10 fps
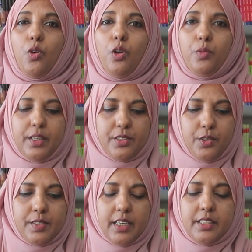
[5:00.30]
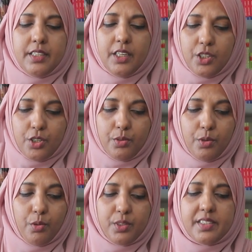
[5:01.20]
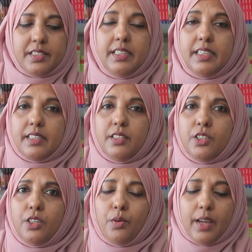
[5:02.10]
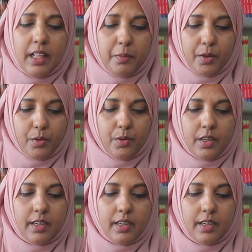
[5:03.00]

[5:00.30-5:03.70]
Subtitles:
always use a tissue or sneeze into your elbow.